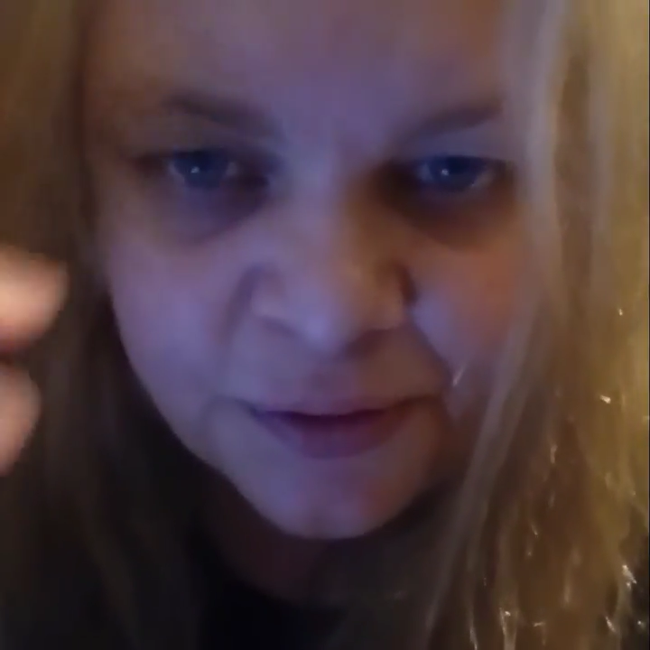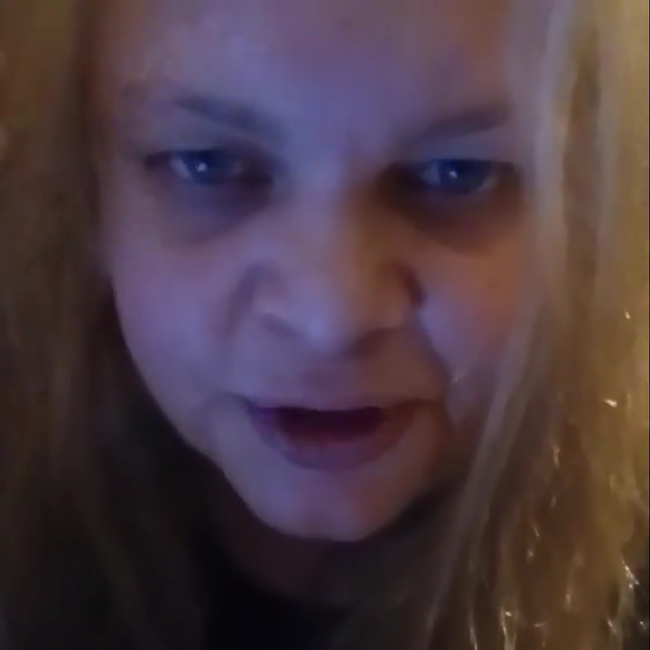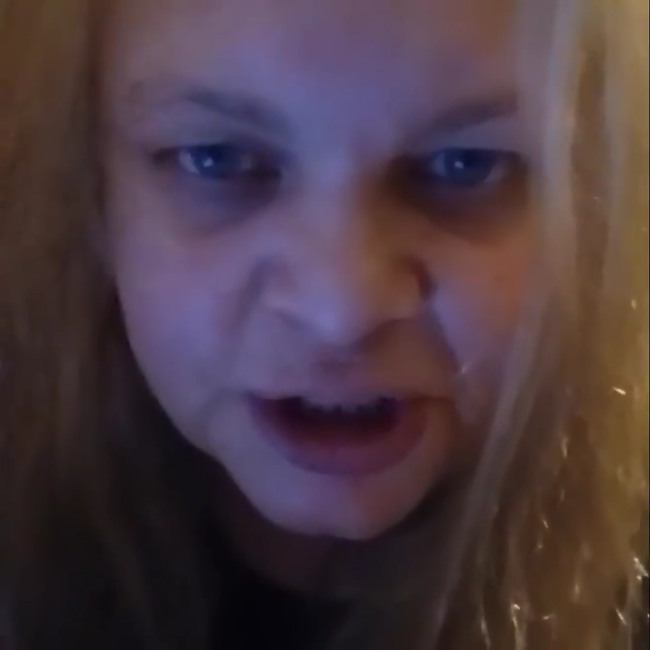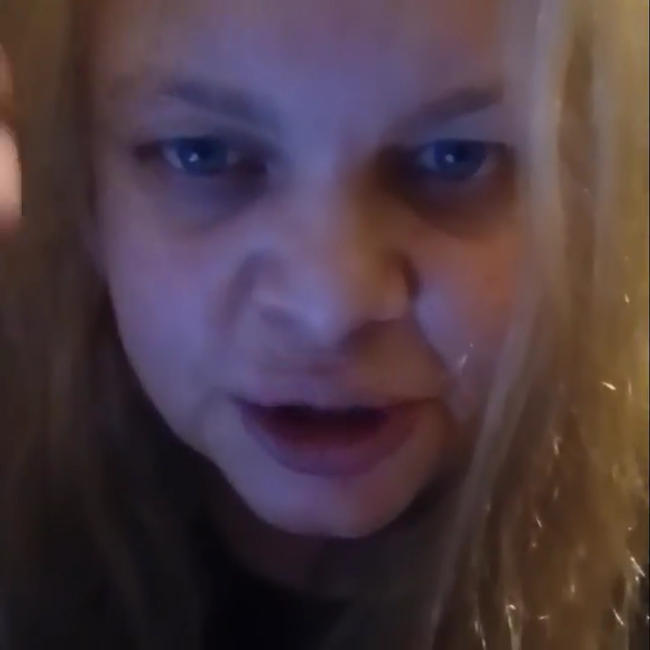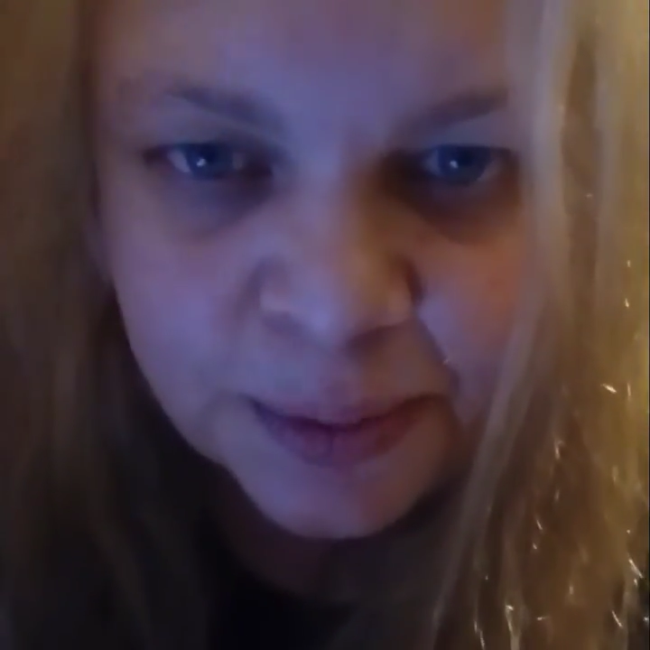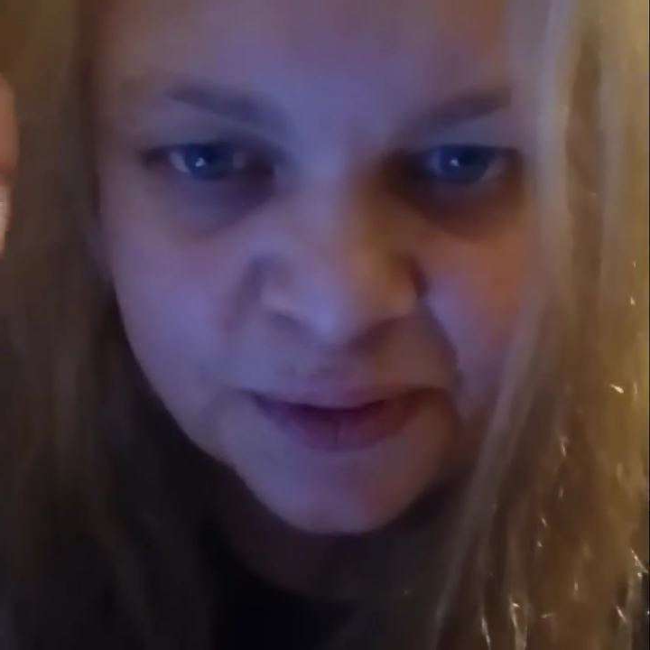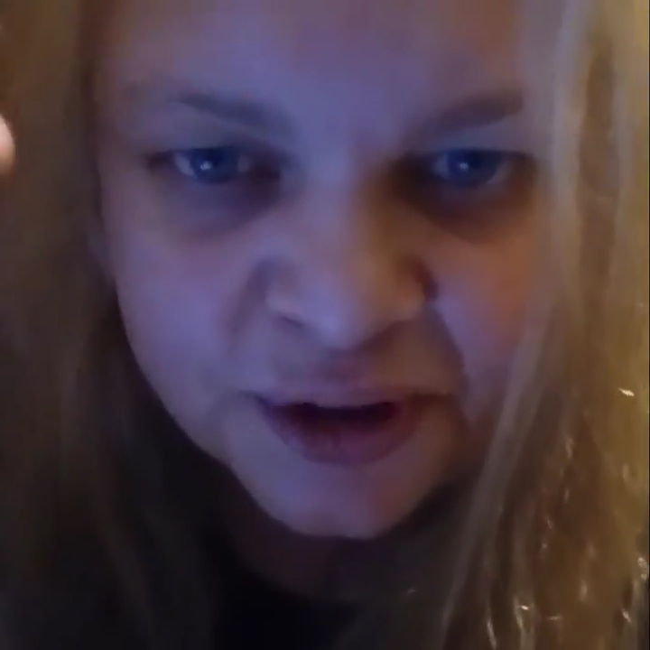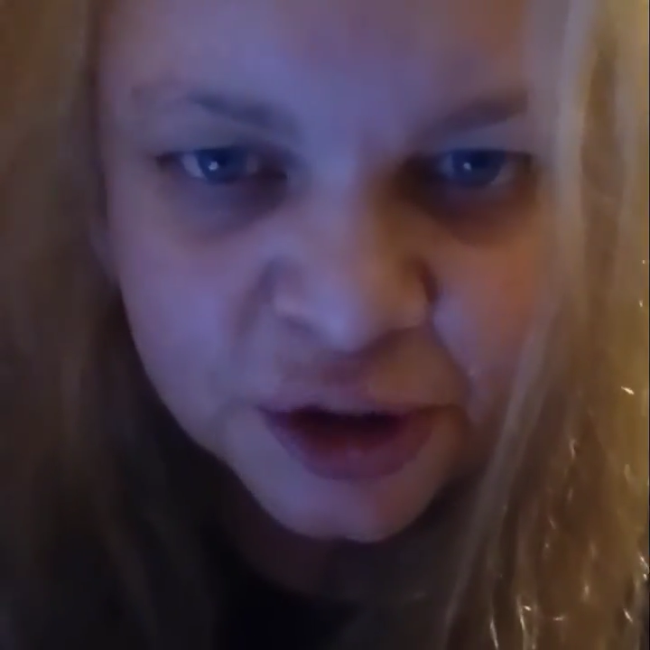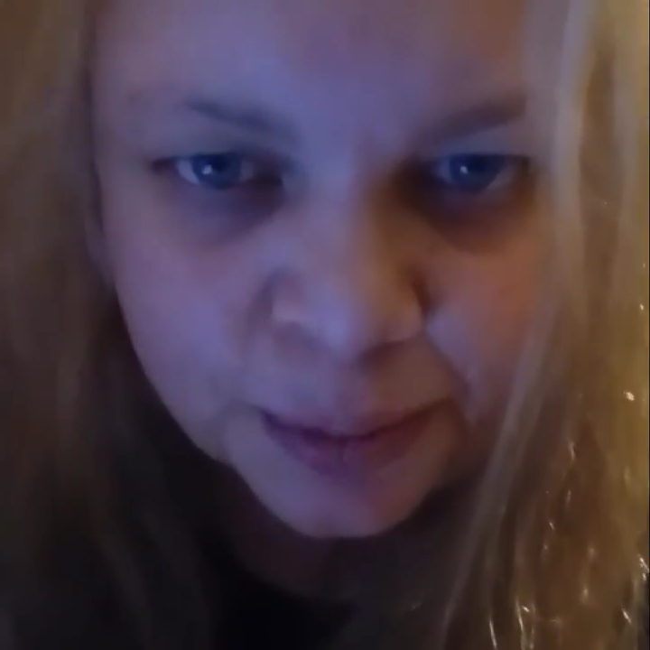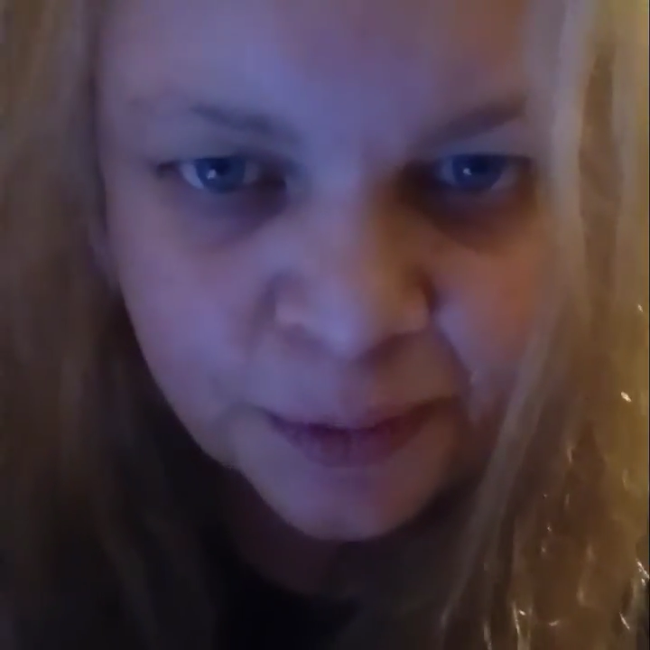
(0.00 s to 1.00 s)
this
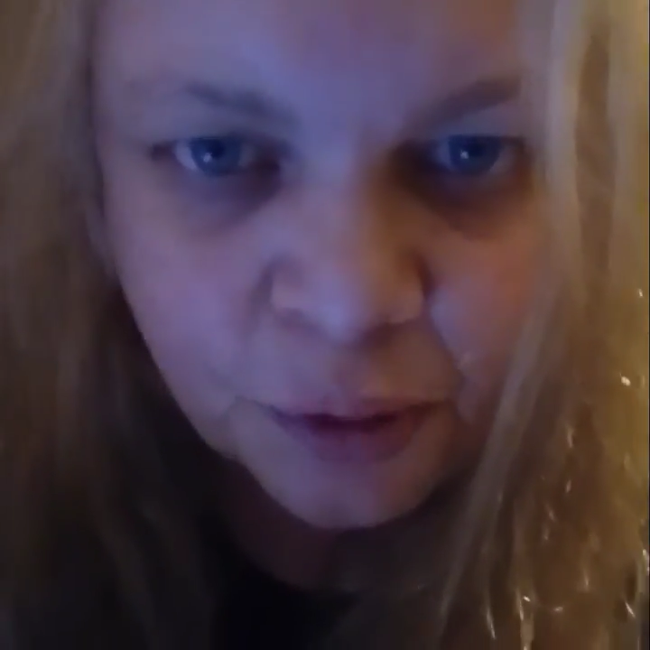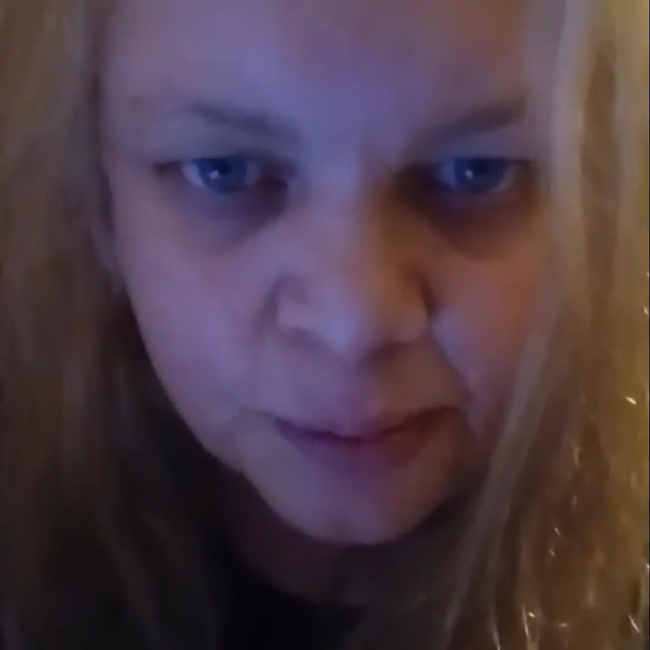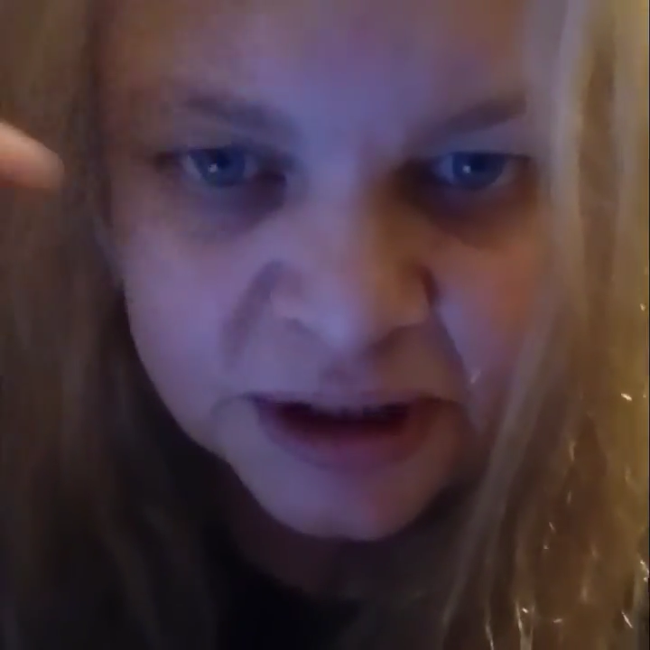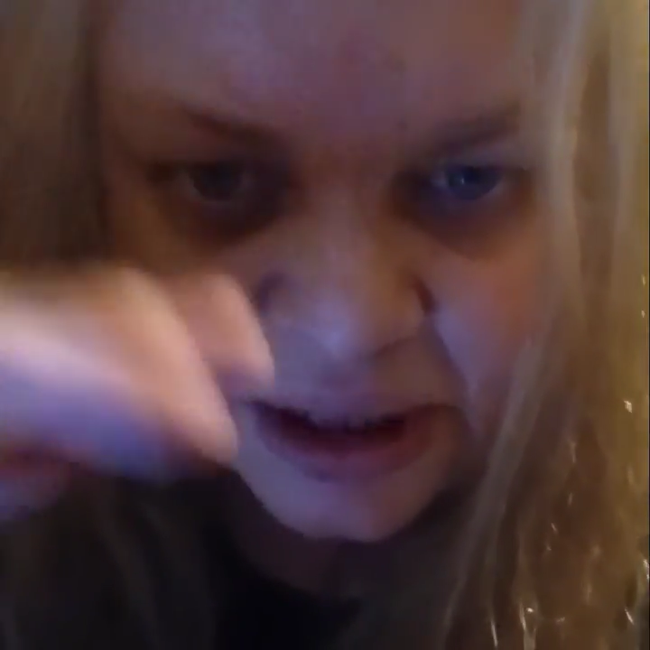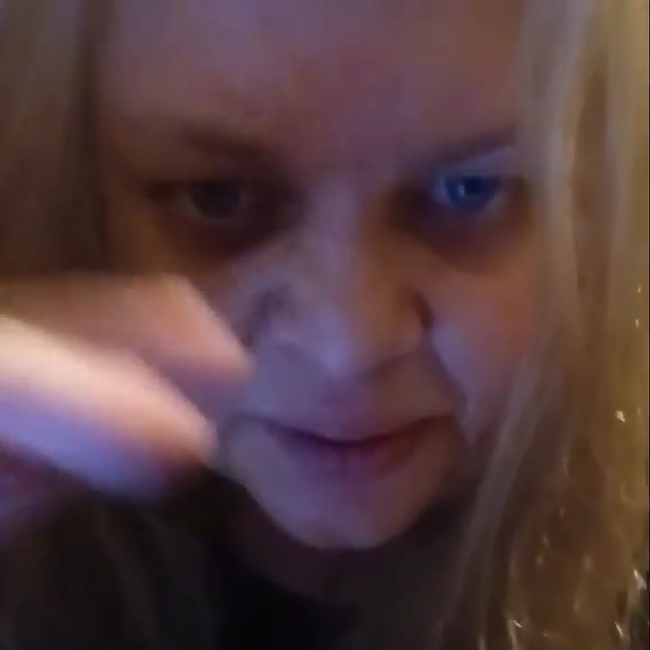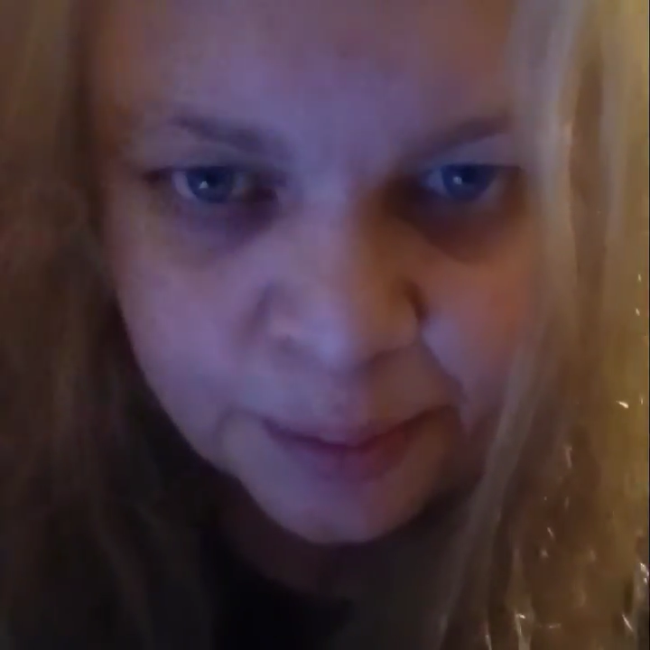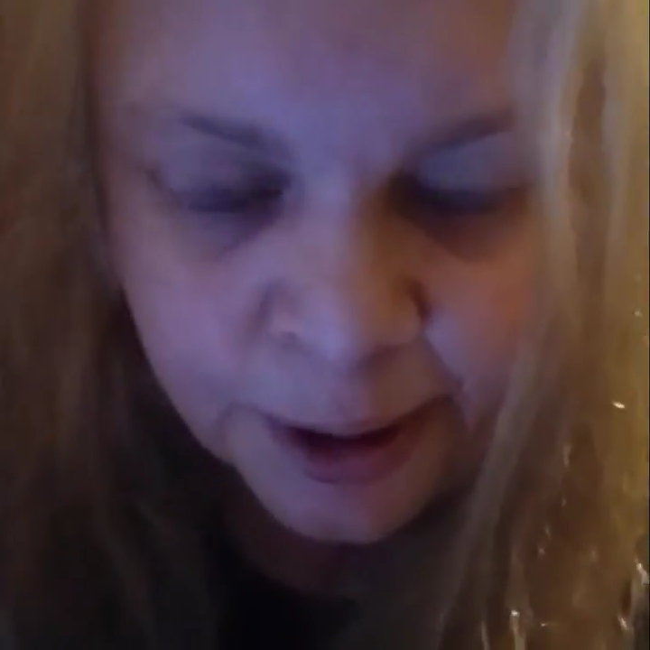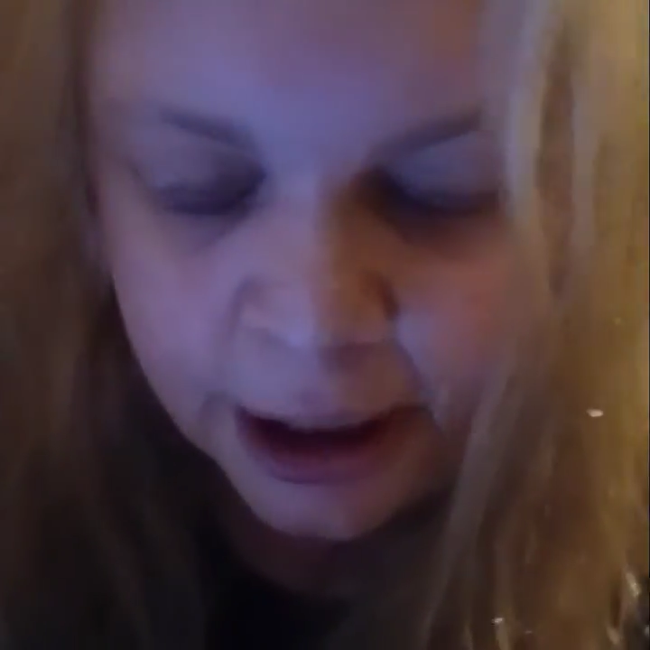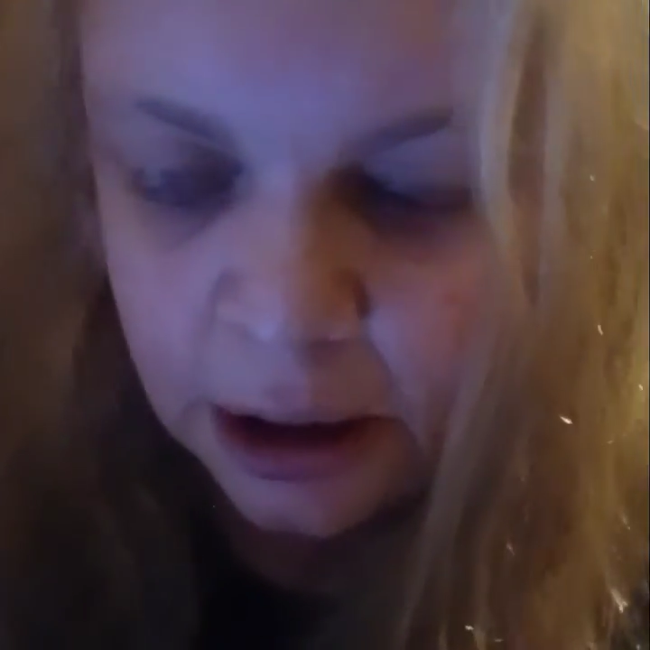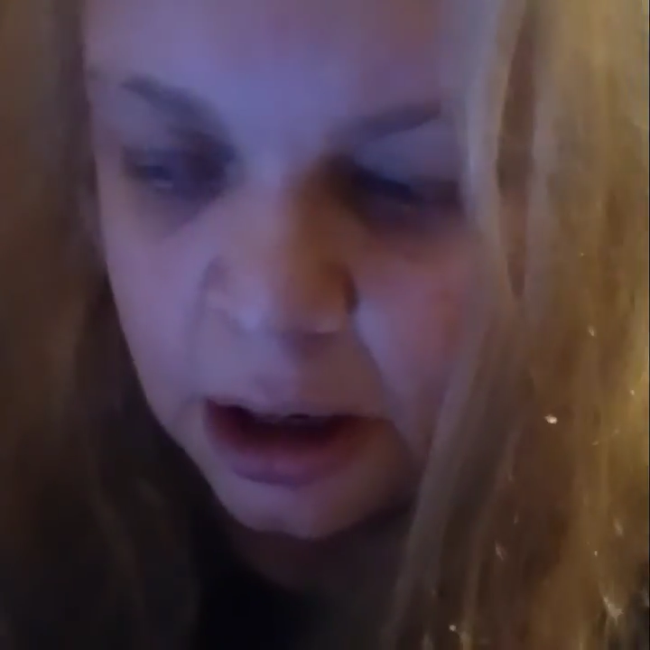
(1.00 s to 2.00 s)
superficial performance of a
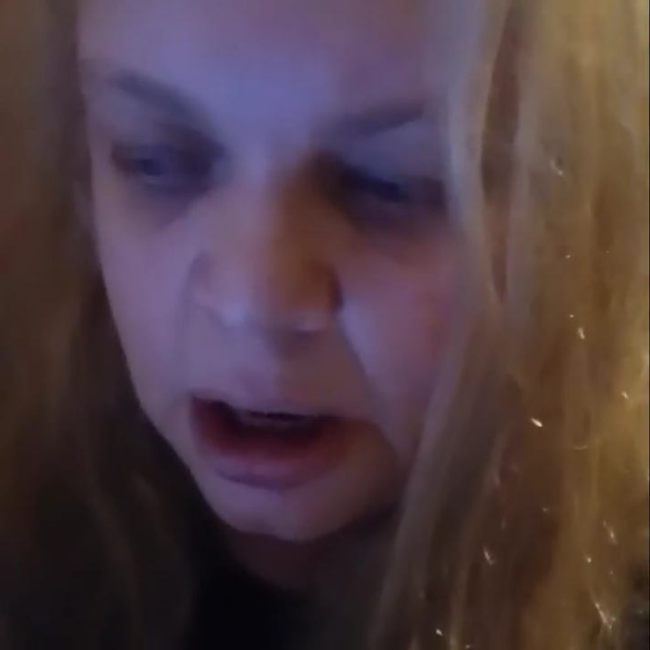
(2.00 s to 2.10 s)
prayer